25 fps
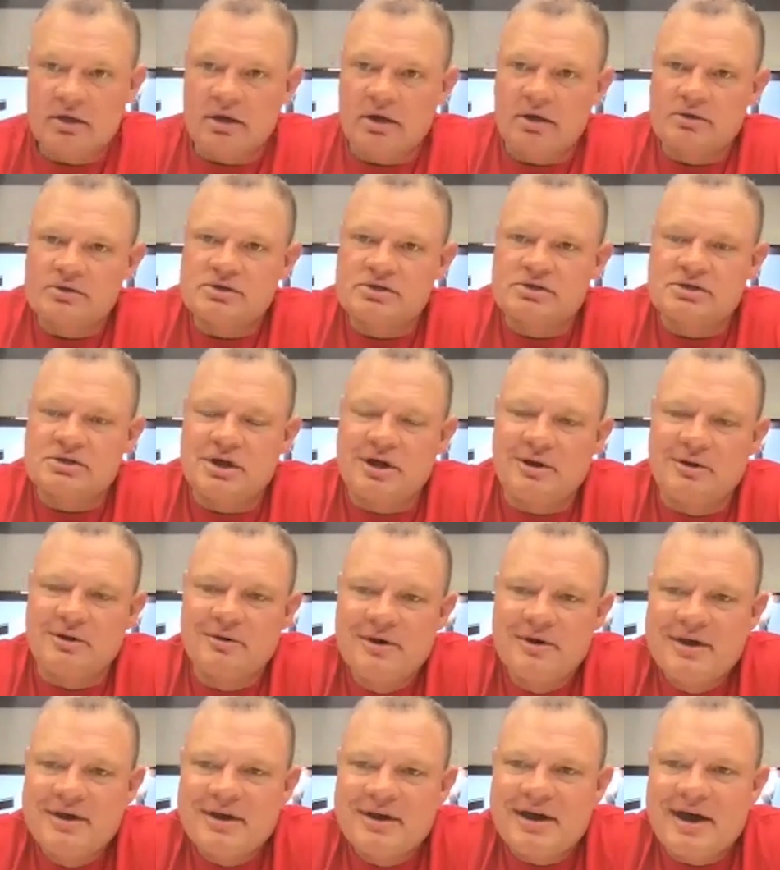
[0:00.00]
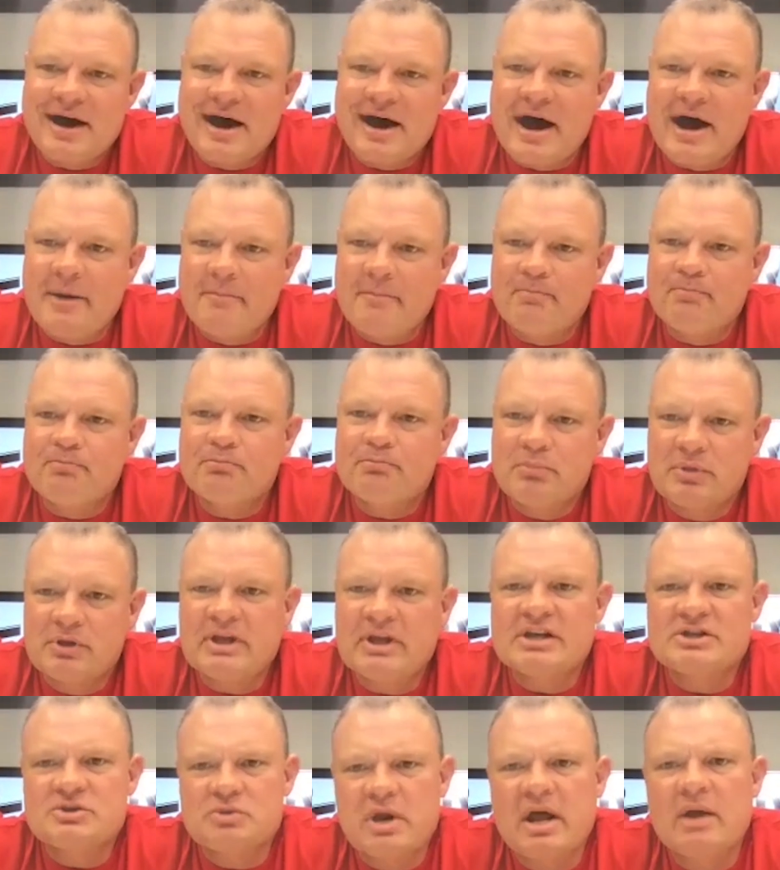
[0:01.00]
so, but
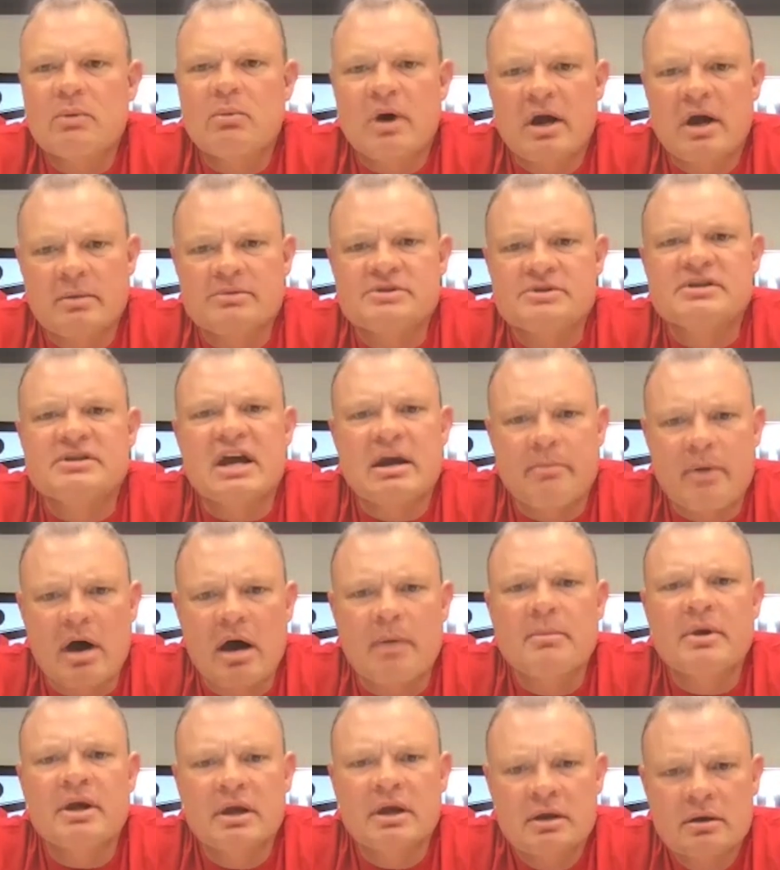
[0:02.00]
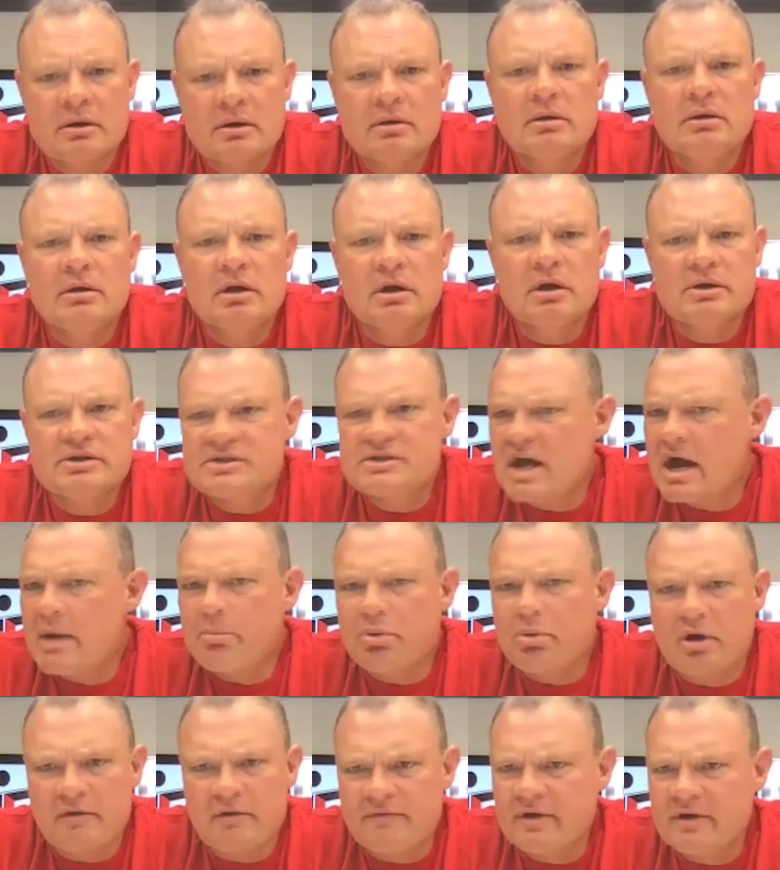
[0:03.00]
that's what I want him to say about me. He's not
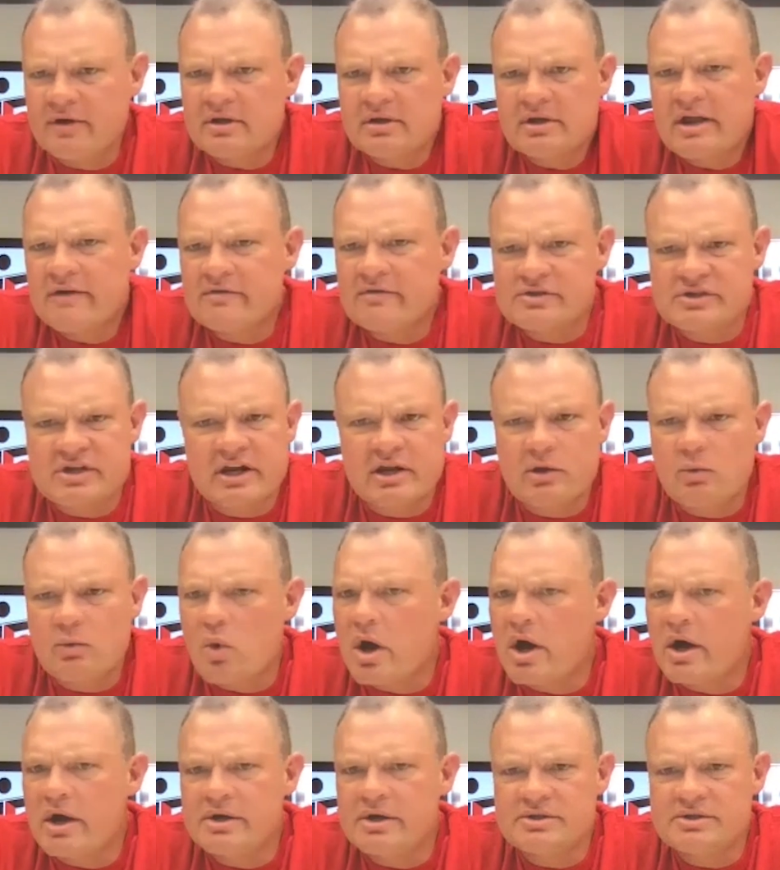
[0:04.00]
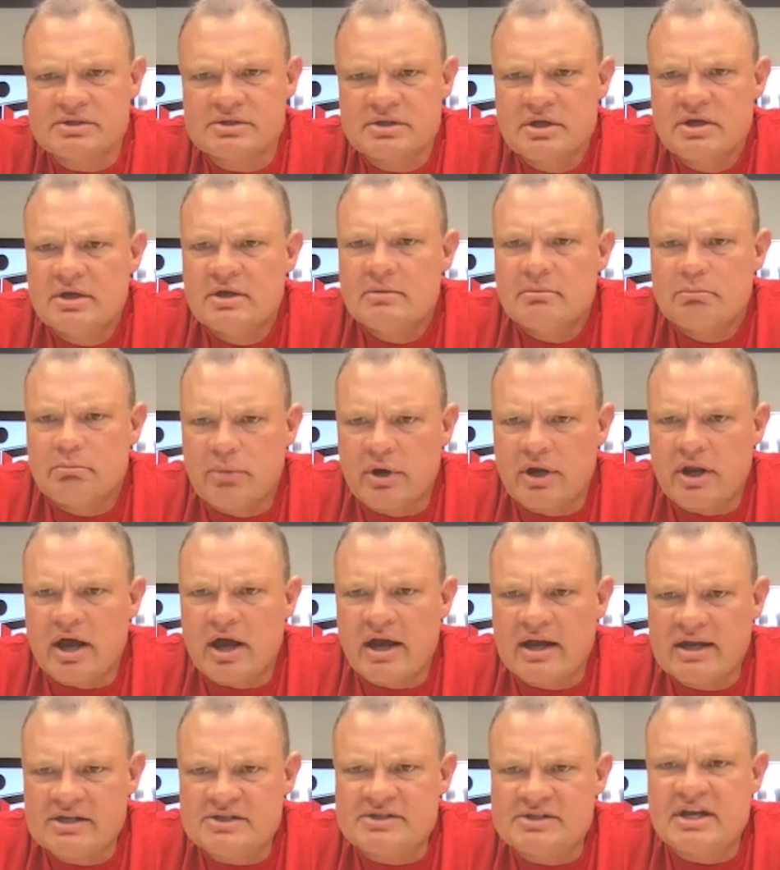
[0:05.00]
perfect, never said he was,
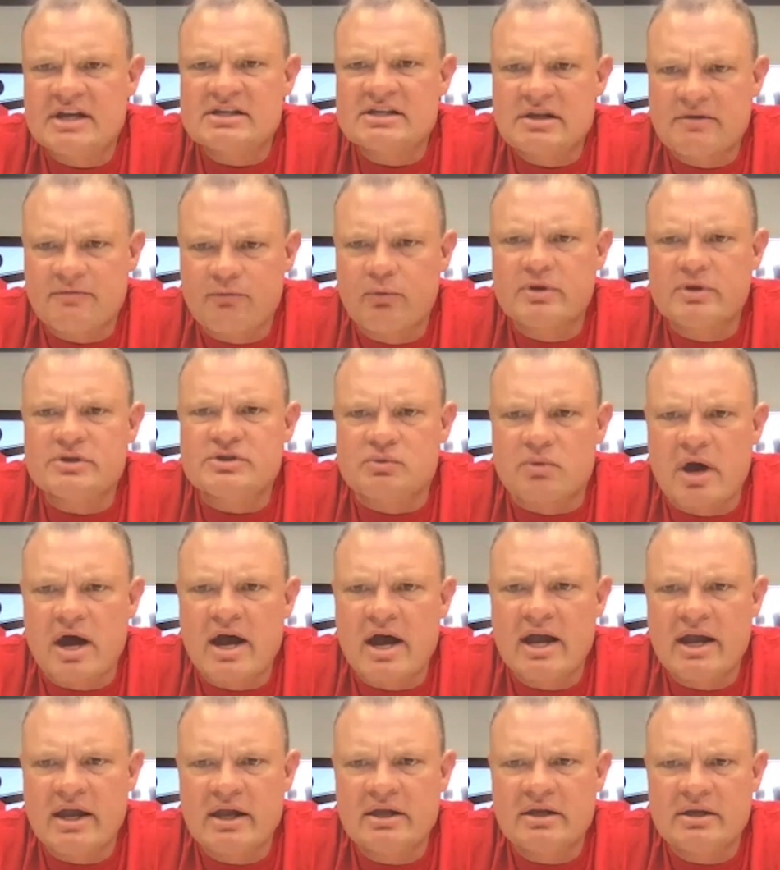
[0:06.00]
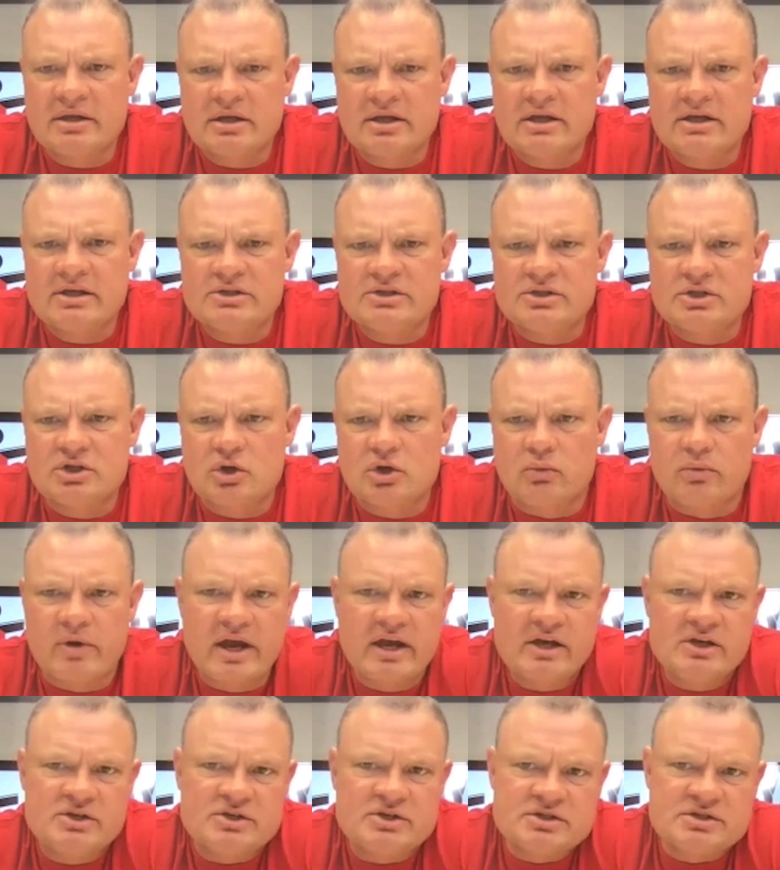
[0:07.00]
but he stands up for what's right, and he's
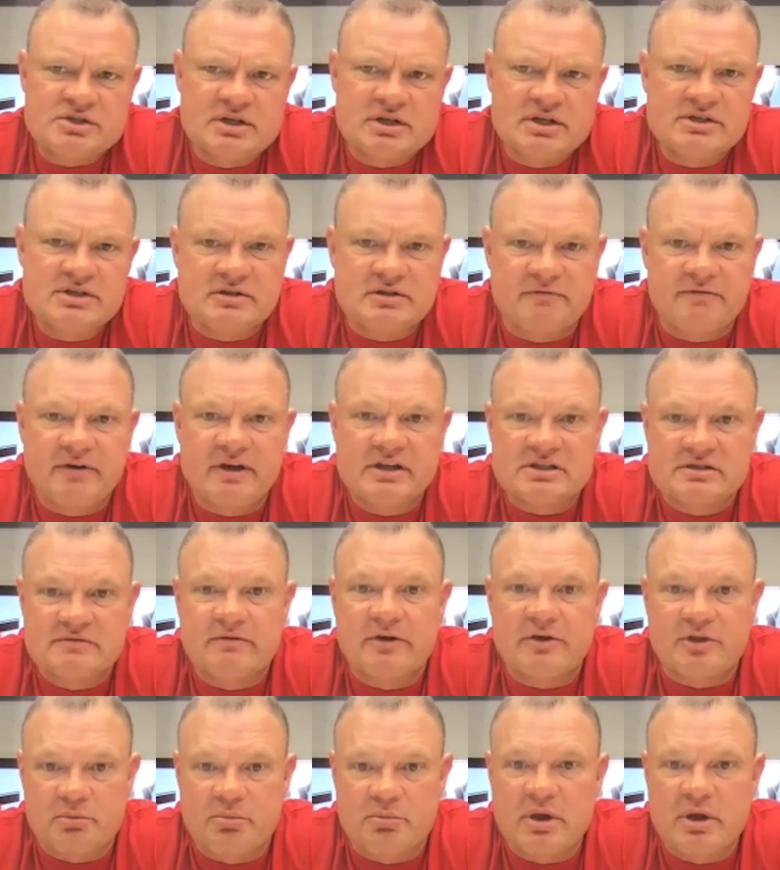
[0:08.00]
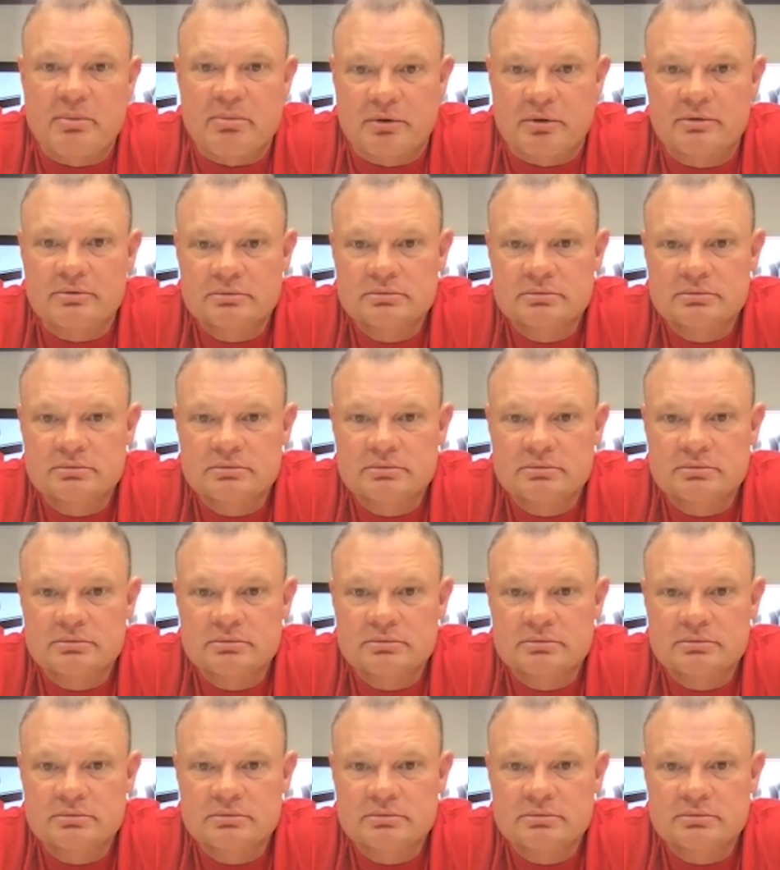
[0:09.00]
courageous in his defense of other people.